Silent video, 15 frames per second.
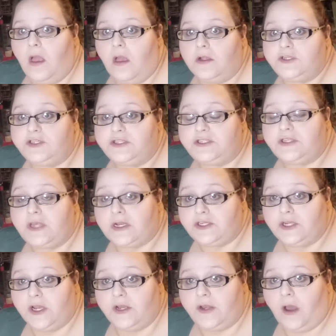She's such a
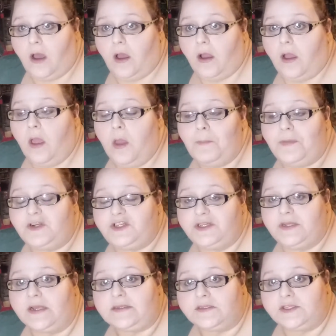good dog, but she
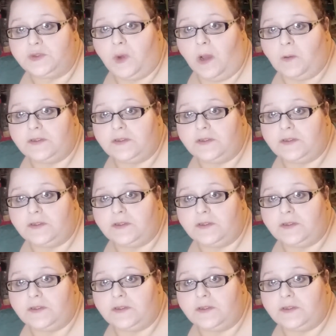doesn't do well with